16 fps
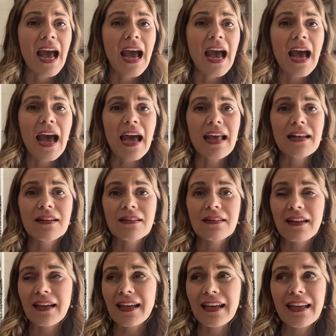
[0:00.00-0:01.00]
and
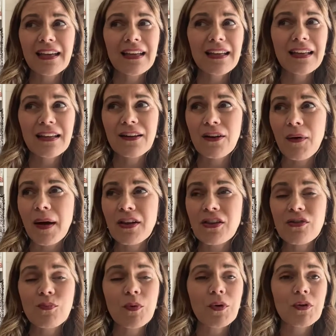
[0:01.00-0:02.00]
like, you know, I
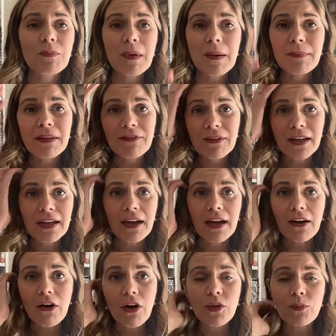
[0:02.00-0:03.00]
just work with moms, even like
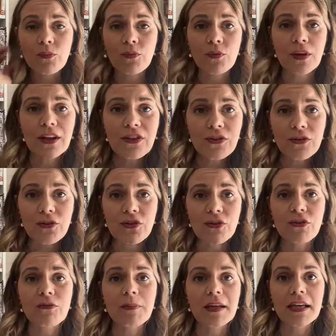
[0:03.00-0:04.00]
I call them
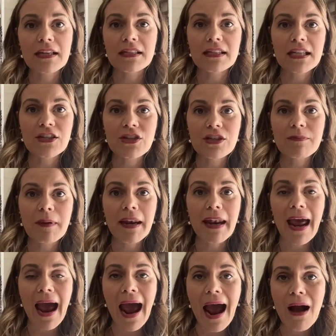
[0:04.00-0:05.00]
researchers, because they just spend
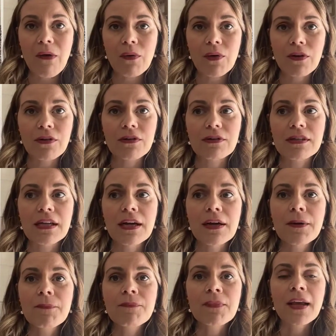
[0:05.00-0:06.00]
hours
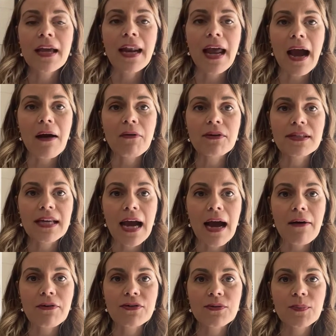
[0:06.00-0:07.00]
and hours and
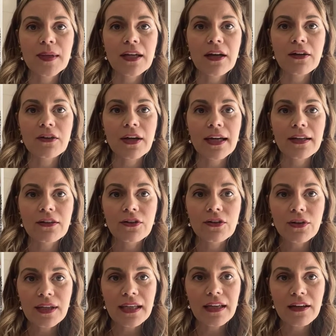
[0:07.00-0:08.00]
hours a week online
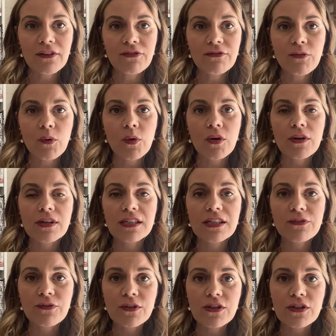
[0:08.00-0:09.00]
looking for
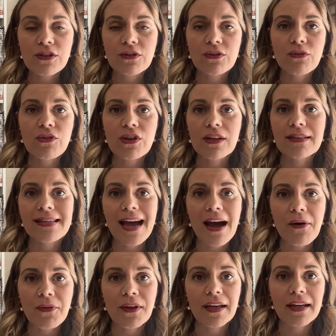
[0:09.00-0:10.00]
different solutions,
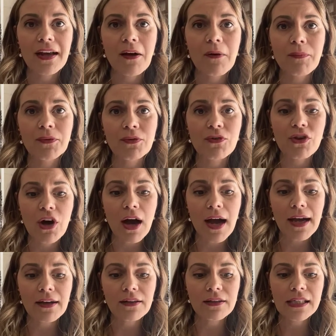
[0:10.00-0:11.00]
how they can help their
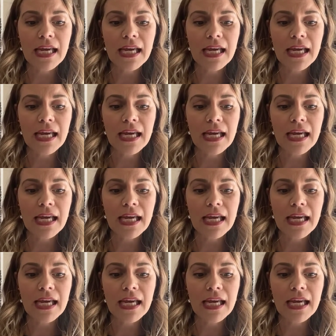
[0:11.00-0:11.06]
child.